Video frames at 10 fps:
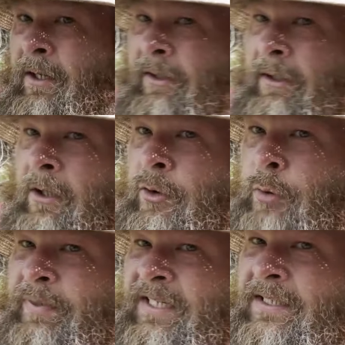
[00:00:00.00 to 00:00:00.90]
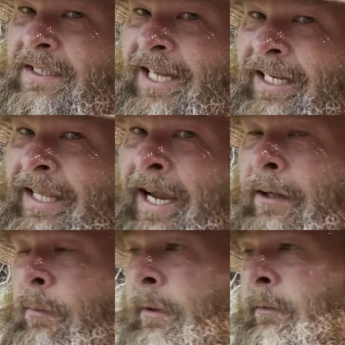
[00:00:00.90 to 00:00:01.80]
larger pieces like
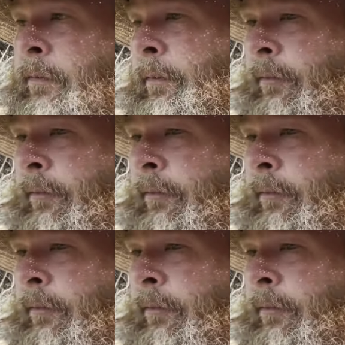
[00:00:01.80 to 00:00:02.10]
that one for